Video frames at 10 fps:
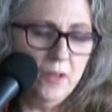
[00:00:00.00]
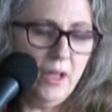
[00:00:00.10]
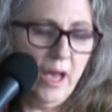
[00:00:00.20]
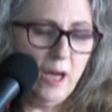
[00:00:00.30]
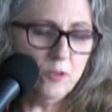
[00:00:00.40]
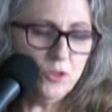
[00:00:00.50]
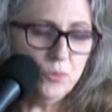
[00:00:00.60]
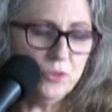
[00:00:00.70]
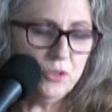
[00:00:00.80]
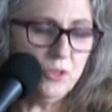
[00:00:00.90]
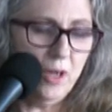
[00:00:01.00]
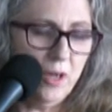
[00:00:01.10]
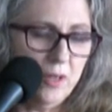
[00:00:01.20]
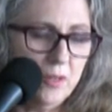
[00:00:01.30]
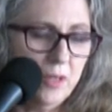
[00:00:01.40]
the house was
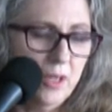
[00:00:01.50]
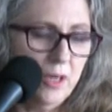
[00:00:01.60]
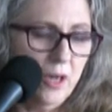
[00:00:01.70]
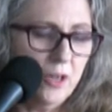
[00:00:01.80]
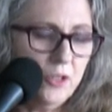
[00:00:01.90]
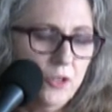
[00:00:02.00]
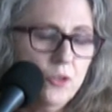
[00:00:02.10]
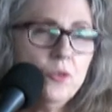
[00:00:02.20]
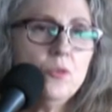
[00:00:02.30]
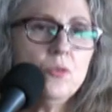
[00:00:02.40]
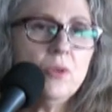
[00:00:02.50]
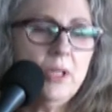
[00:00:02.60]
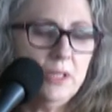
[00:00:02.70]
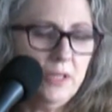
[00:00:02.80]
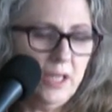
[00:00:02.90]
not a hue
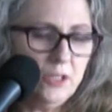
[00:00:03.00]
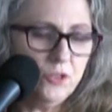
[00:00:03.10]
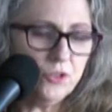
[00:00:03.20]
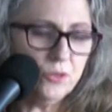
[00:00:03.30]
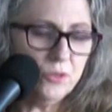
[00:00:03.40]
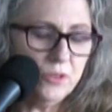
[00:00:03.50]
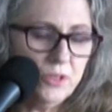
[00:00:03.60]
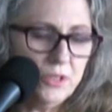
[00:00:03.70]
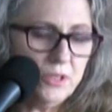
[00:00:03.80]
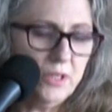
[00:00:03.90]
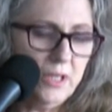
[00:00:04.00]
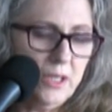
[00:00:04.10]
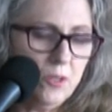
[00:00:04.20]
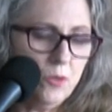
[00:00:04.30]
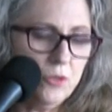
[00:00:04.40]
in nature,
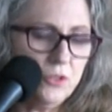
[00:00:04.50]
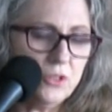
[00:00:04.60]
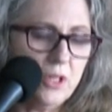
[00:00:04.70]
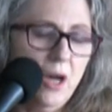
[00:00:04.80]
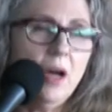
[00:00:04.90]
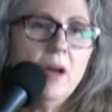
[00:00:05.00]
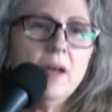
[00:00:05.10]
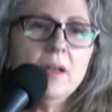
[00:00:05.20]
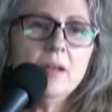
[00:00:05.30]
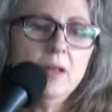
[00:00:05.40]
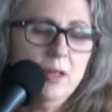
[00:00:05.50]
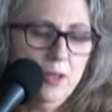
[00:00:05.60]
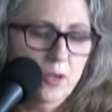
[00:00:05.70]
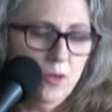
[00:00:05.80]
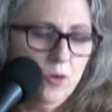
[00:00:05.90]
sea or sky,
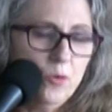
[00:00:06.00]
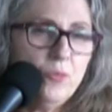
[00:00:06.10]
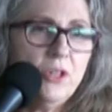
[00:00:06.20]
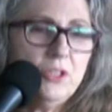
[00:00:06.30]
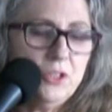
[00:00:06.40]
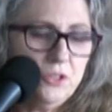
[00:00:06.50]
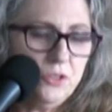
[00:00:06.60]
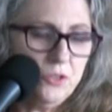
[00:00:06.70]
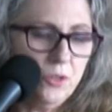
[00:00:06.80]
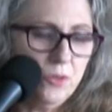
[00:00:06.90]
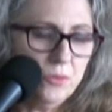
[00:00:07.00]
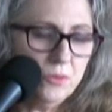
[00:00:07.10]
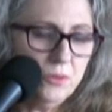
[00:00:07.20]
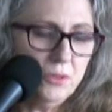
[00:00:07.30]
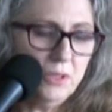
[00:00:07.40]
or precious
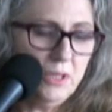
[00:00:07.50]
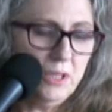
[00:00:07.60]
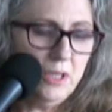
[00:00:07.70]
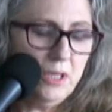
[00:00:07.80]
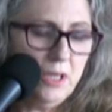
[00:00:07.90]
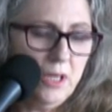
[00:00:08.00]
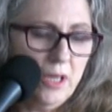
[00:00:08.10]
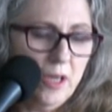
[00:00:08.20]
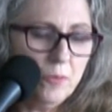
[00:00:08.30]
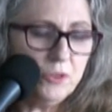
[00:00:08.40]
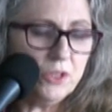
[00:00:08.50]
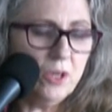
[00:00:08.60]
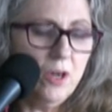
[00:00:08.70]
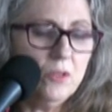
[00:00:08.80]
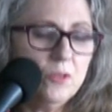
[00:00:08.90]
stone. It was a
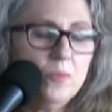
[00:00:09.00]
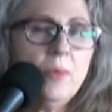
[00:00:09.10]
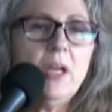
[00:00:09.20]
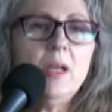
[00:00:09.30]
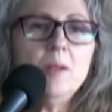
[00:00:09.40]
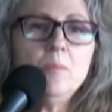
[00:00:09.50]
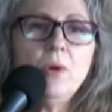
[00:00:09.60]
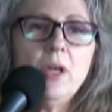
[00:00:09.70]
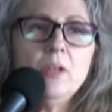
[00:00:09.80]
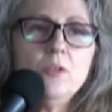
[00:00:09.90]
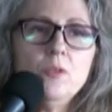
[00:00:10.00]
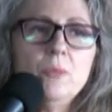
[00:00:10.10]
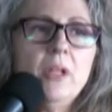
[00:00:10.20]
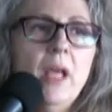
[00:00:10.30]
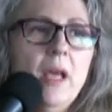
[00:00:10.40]
color made by
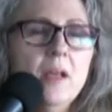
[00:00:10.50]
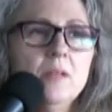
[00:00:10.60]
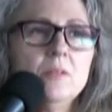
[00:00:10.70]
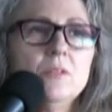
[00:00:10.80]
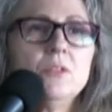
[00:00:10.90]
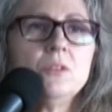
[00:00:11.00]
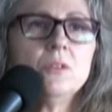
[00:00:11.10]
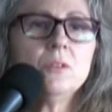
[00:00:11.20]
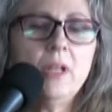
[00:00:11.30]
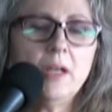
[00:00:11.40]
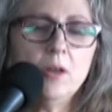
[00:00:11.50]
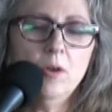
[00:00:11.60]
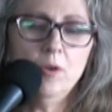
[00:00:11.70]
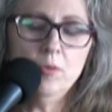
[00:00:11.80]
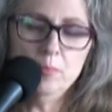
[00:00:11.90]
human hands, like a
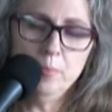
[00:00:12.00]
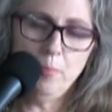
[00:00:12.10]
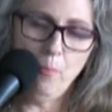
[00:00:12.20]
home.